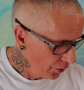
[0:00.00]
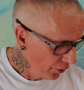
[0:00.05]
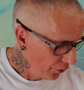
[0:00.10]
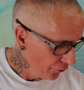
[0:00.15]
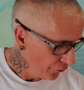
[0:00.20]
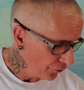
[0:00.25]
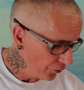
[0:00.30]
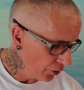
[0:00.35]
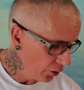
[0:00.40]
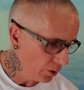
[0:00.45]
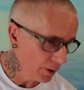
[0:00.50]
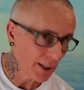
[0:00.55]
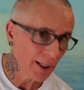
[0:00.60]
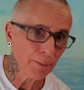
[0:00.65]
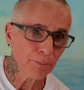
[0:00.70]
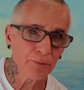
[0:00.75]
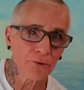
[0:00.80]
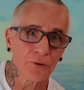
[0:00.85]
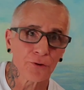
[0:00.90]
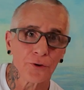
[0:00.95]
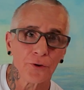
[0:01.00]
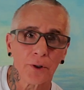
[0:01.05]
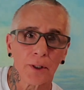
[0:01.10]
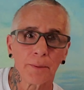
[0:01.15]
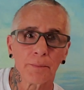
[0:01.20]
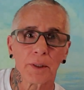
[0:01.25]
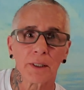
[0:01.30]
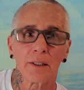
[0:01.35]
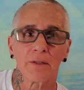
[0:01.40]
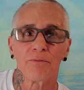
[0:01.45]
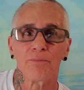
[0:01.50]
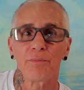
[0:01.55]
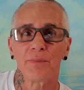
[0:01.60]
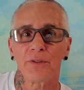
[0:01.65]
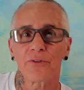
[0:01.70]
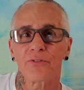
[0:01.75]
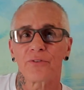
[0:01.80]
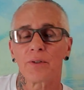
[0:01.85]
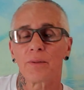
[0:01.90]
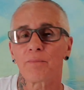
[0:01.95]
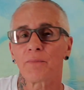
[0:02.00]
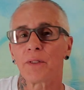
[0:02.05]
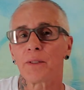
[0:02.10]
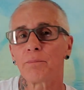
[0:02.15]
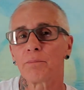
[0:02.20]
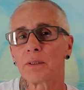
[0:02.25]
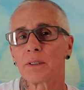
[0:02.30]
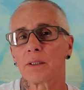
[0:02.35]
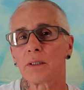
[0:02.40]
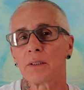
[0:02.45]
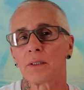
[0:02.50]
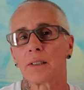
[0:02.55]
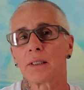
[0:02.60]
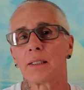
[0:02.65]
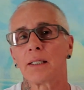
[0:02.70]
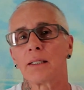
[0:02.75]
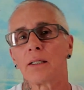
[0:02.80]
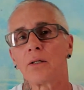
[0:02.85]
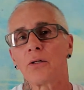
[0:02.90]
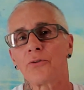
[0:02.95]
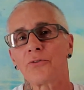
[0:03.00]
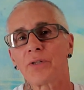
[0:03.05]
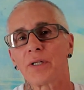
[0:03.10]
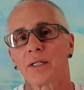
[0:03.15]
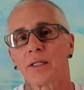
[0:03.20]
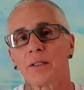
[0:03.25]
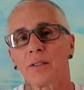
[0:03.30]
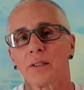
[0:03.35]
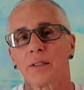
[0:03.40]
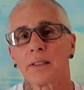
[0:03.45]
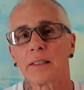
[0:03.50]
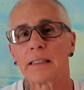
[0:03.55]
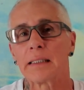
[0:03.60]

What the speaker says: So I'm sure I might have missed something, but all I can,